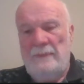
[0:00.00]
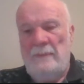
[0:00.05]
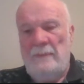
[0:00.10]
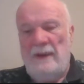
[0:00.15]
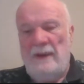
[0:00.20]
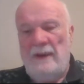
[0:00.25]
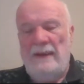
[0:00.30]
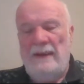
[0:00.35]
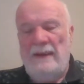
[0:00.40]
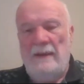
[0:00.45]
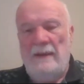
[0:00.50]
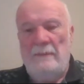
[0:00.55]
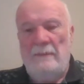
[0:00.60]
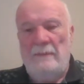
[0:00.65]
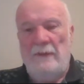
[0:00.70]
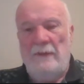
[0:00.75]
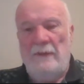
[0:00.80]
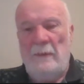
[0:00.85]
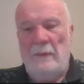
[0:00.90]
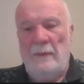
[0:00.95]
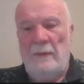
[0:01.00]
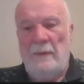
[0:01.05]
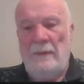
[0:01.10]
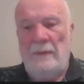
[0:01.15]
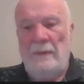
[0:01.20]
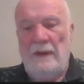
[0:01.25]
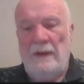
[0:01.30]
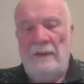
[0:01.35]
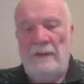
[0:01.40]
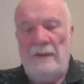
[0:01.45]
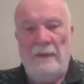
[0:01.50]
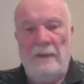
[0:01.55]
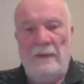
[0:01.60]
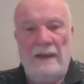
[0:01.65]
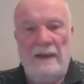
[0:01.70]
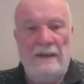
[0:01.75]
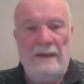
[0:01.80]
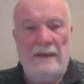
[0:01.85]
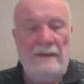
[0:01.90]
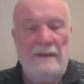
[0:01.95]
I think probably within a
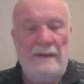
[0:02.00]
week.